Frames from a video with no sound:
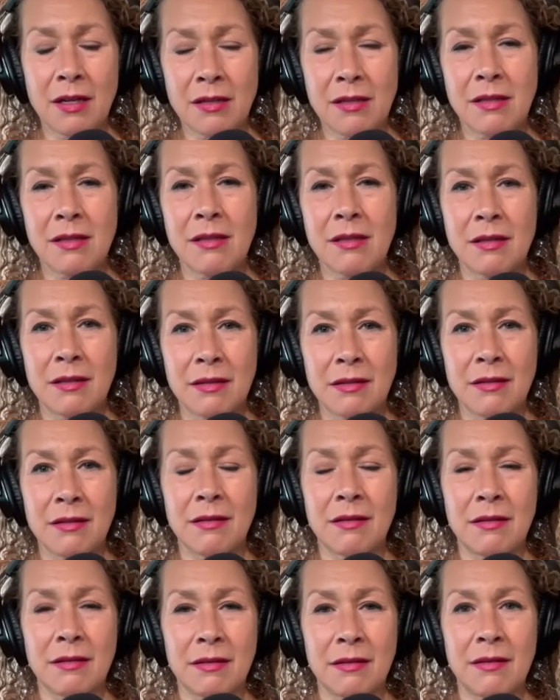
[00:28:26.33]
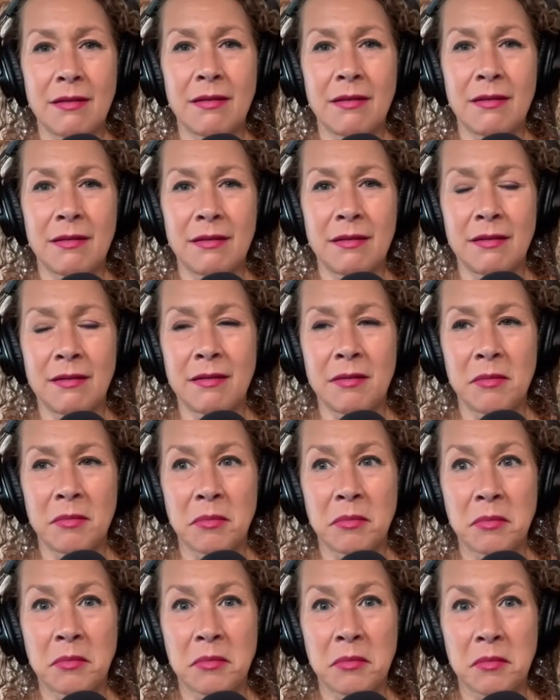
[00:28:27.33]
that, it's
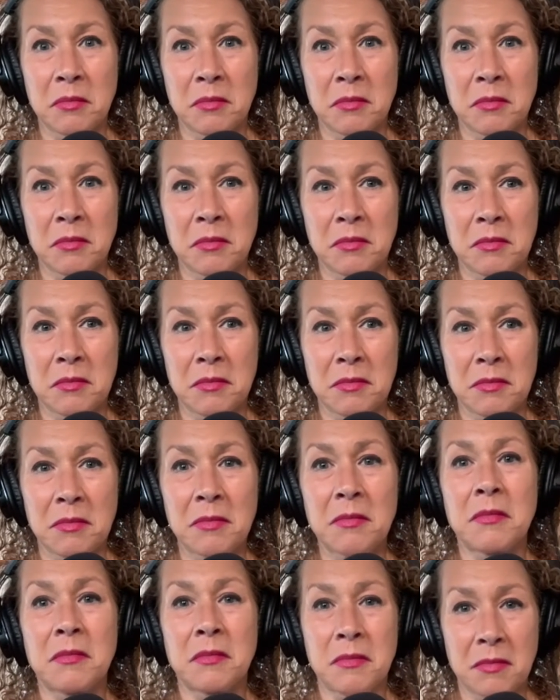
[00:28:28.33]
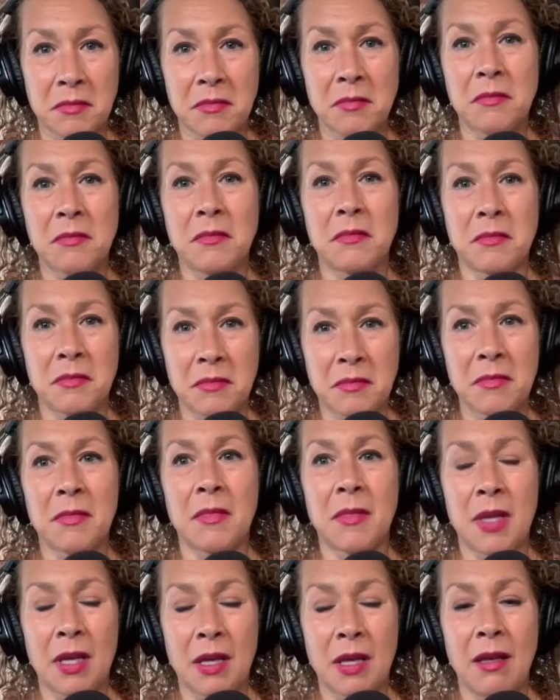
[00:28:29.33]
definitely I'm
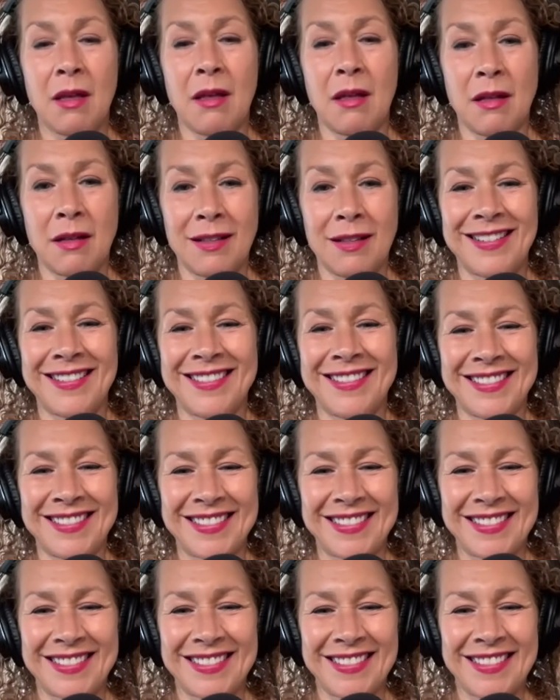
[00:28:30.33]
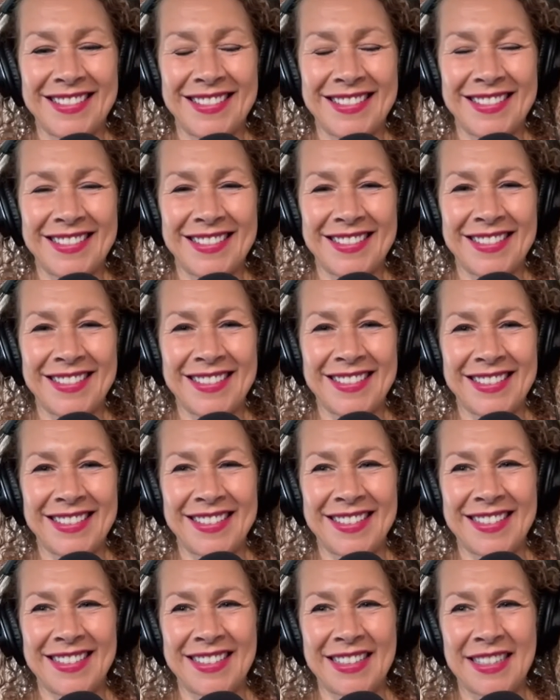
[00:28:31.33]
me and he's him and
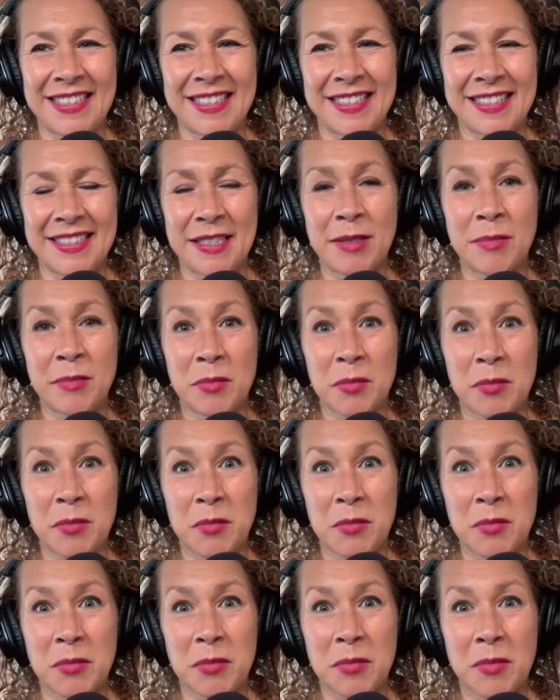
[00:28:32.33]
we're also together.